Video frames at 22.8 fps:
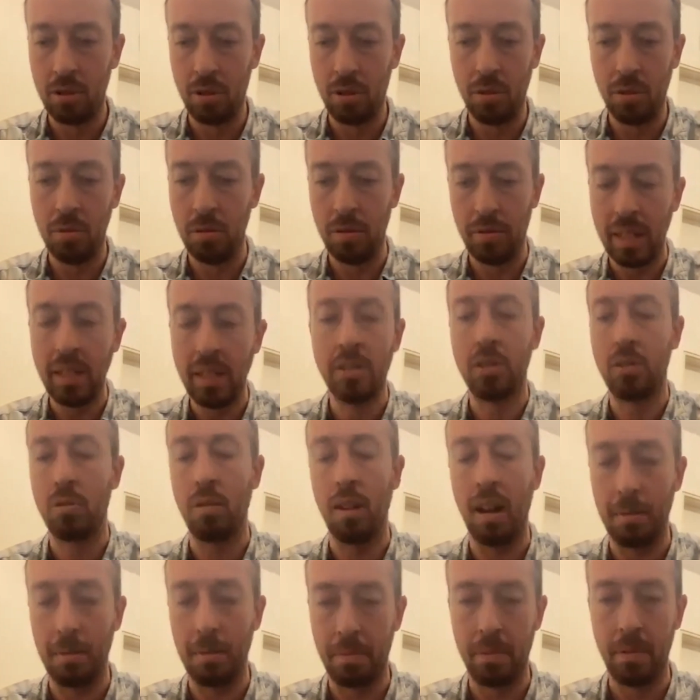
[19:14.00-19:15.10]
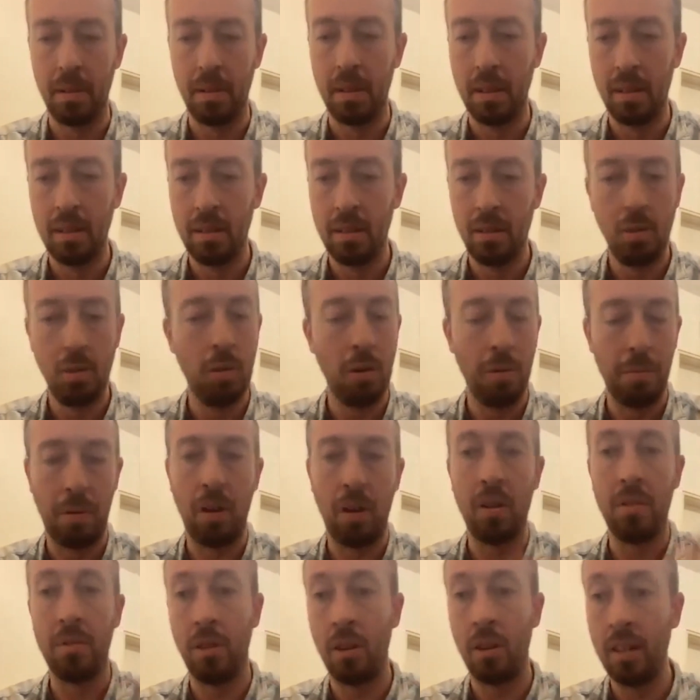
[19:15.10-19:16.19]
Jew of any stripe who are
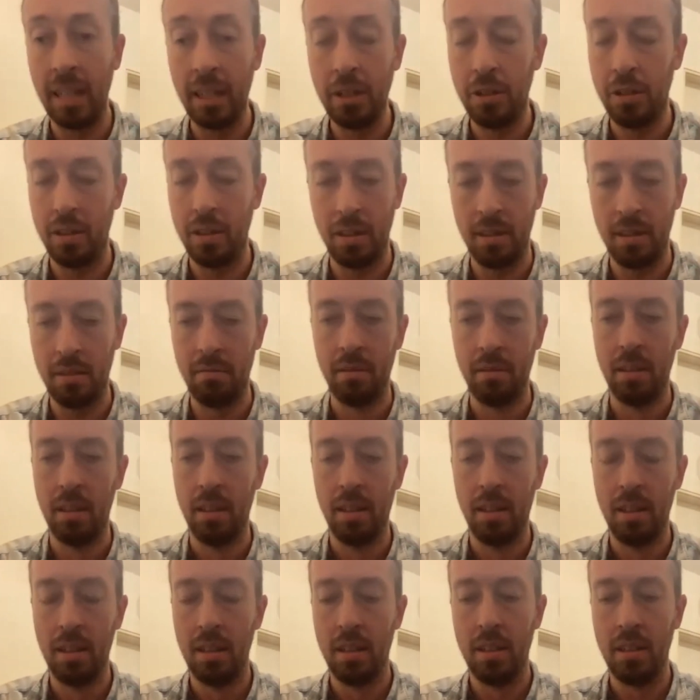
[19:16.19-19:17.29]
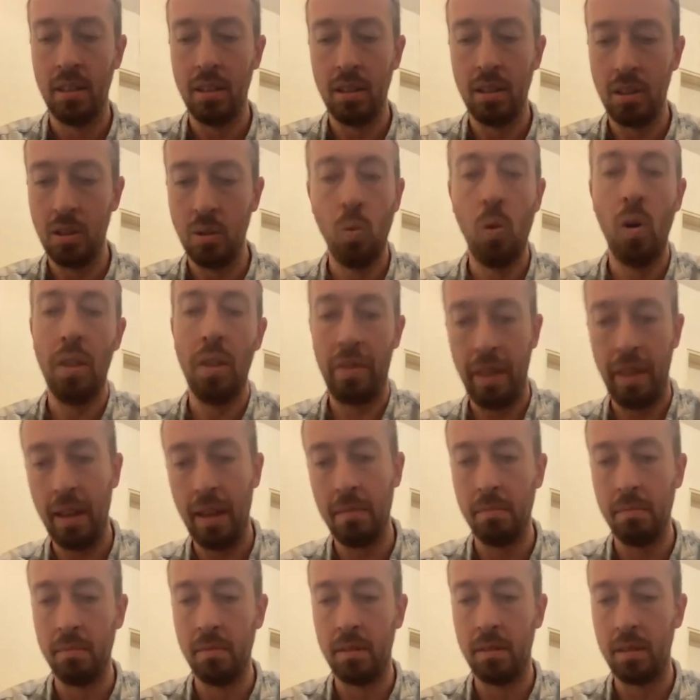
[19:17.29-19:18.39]
part of our nation, you want
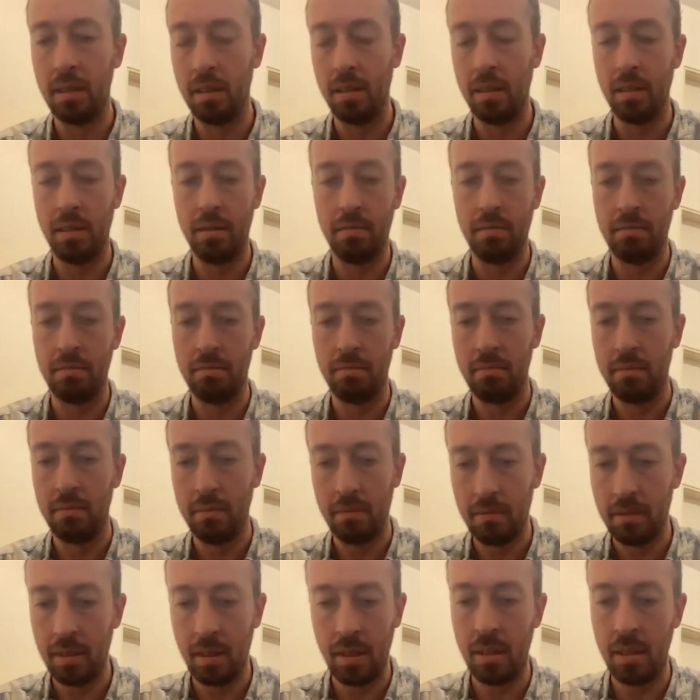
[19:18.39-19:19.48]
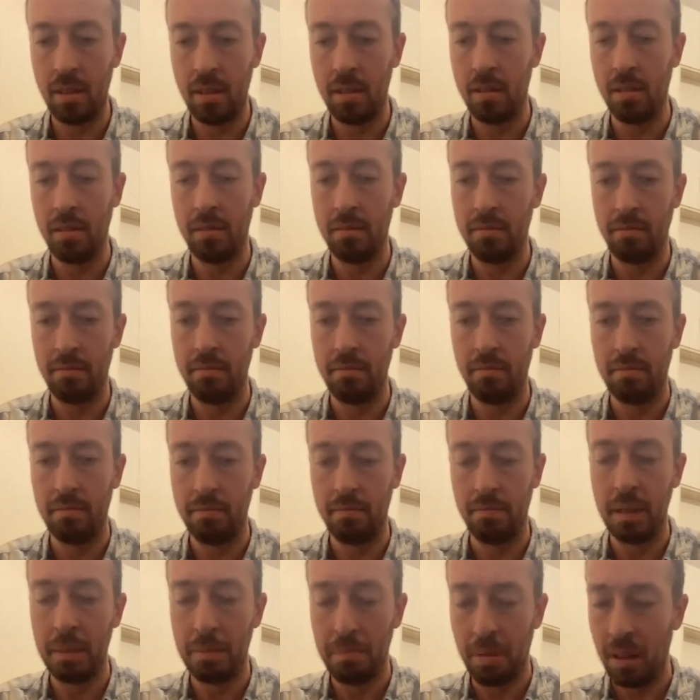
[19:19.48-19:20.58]
them to
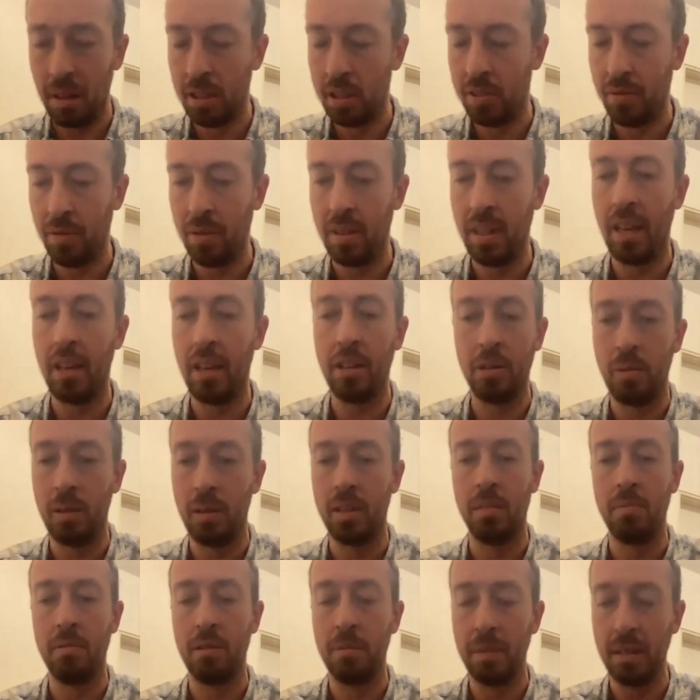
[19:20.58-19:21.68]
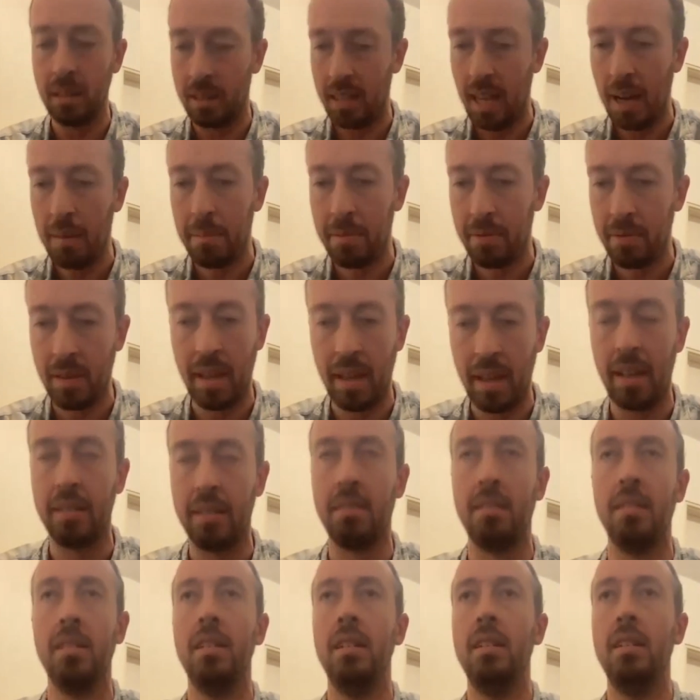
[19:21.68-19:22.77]
be punished for that, or you want them to be stopped for
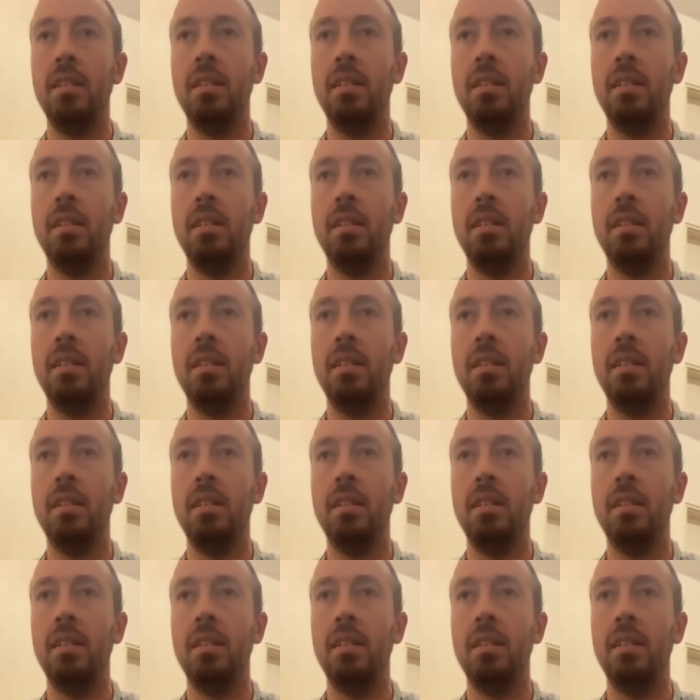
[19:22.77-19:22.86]
that